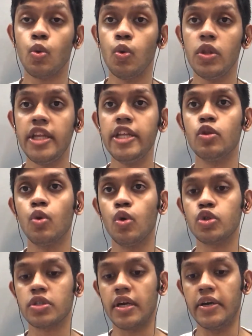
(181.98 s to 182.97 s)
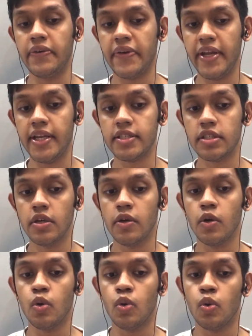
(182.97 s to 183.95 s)
only those countries
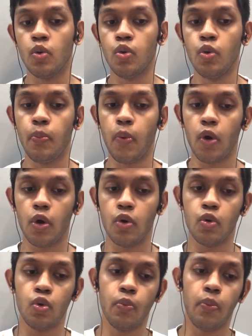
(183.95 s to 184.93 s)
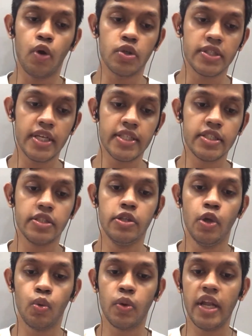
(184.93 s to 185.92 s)
who possess
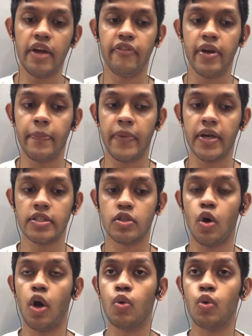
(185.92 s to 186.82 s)
nuclear weapons or